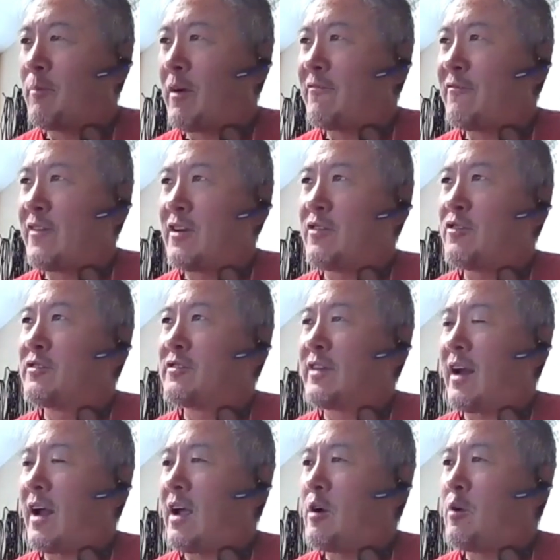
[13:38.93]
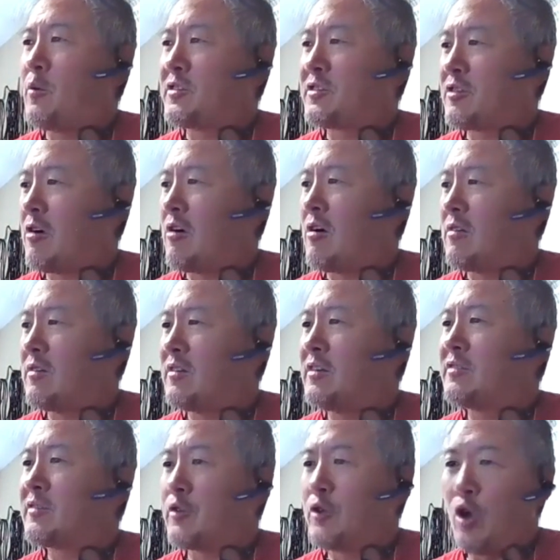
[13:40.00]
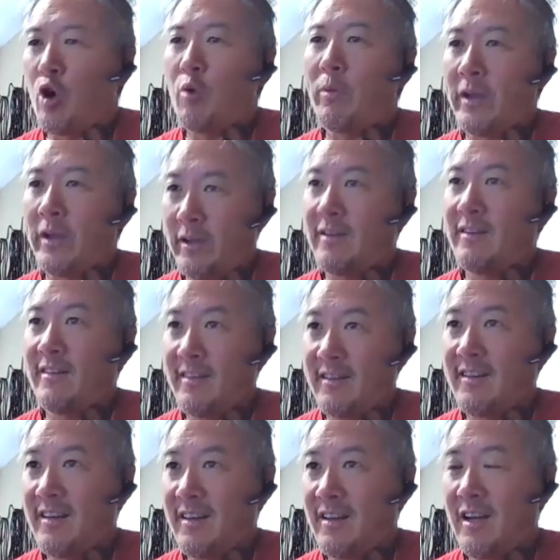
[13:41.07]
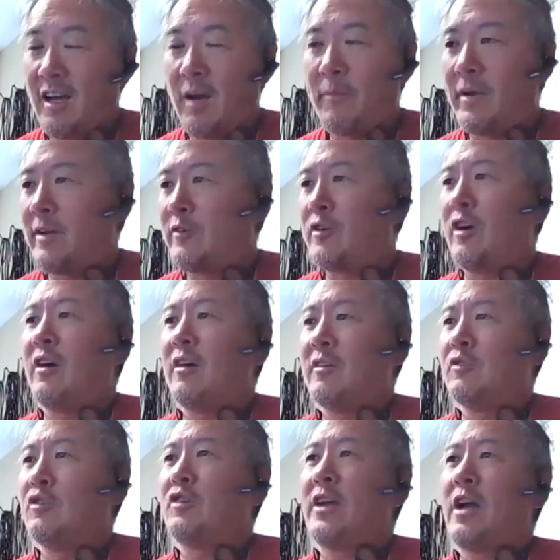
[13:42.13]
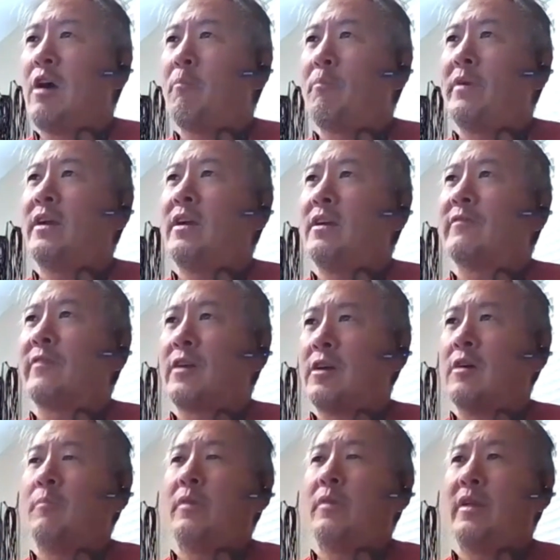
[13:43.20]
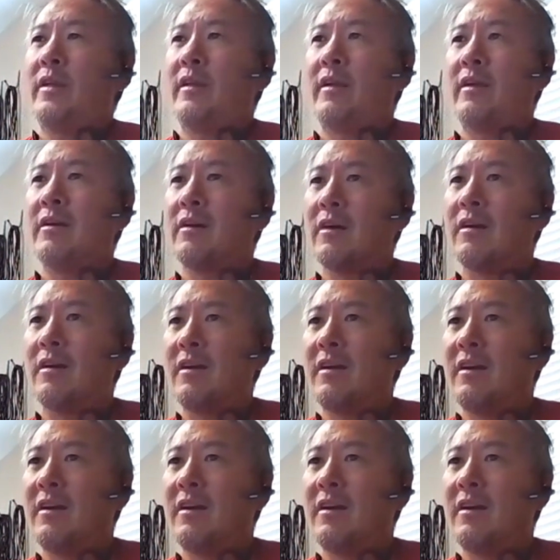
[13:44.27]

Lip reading: of my vendors that I always call is Adobe. I mean, look how big of a company they are.